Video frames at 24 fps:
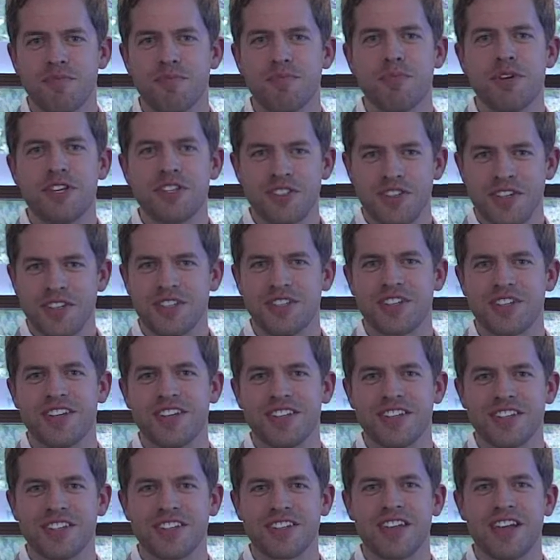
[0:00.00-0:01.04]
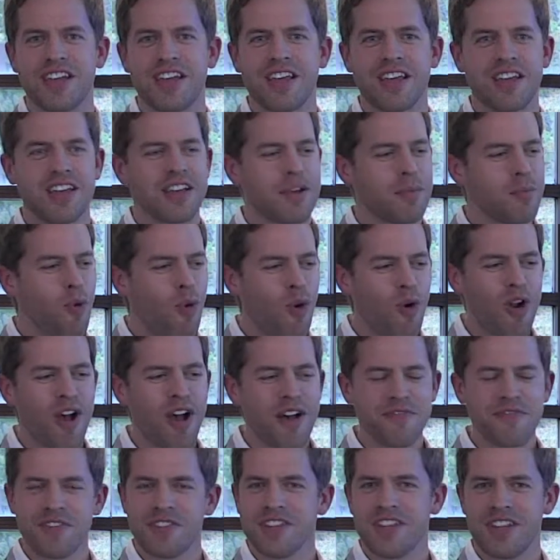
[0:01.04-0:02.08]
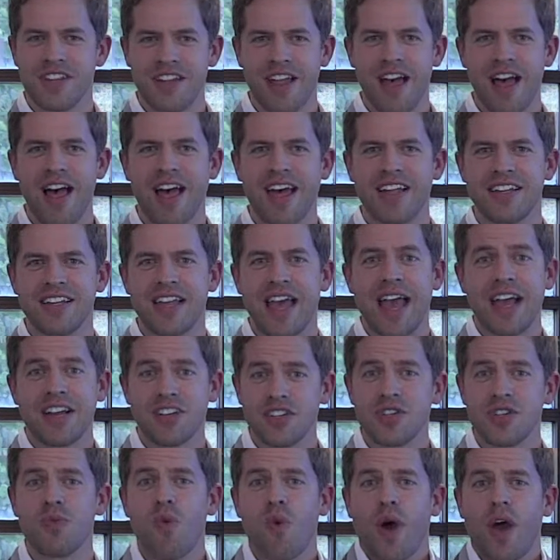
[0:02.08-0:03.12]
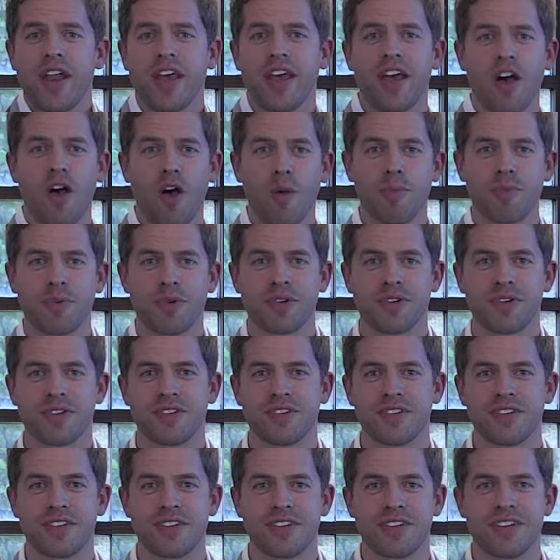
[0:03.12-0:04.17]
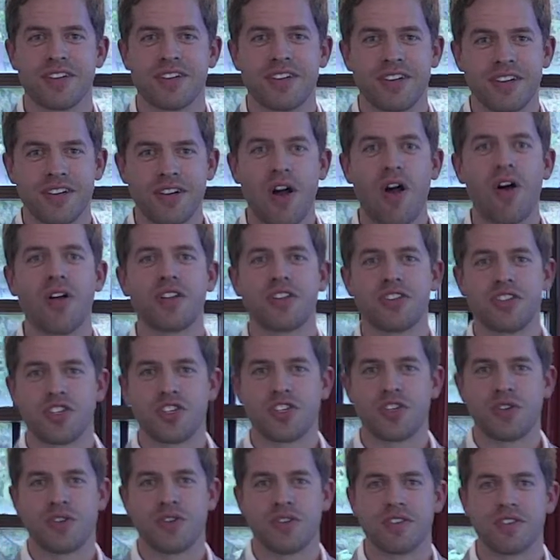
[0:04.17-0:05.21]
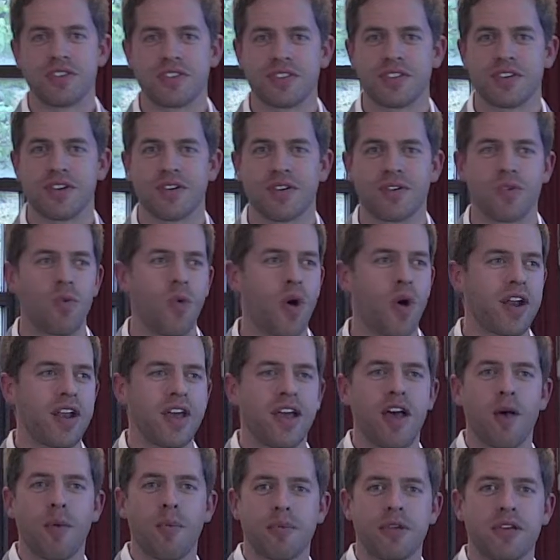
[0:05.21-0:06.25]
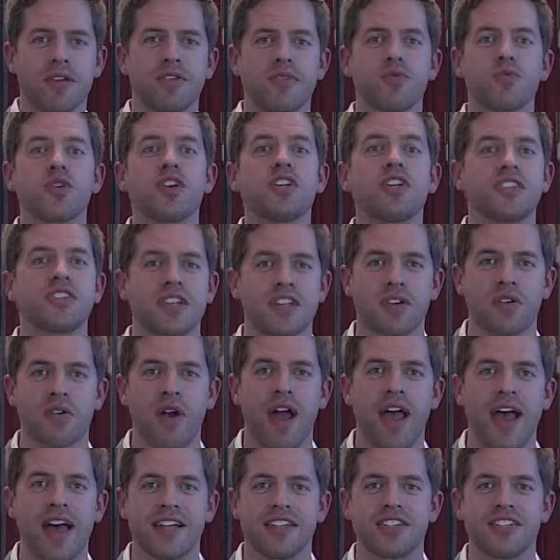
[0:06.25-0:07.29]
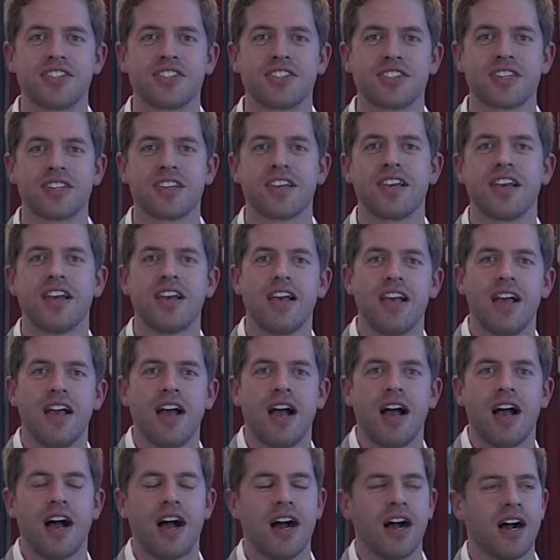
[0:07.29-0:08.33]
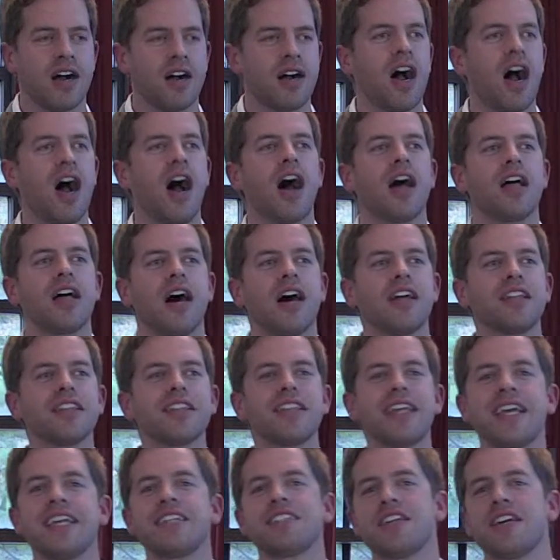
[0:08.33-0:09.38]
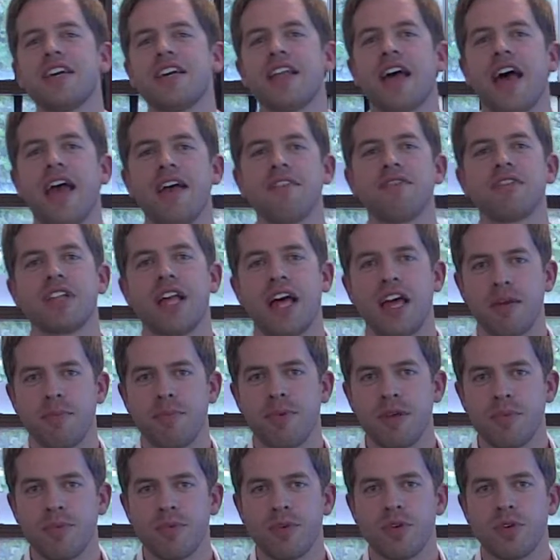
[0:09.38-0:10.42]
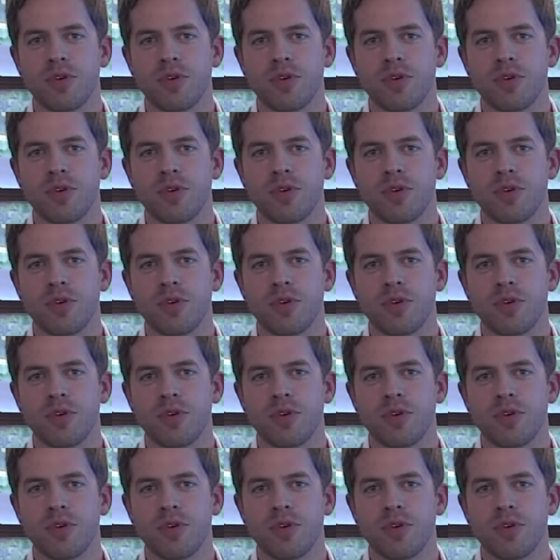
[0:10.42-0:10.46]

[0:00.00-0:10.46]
businesses, more often than not, actually want to help college students or want to help recent grads. On LinkedIn, I have a lot of people who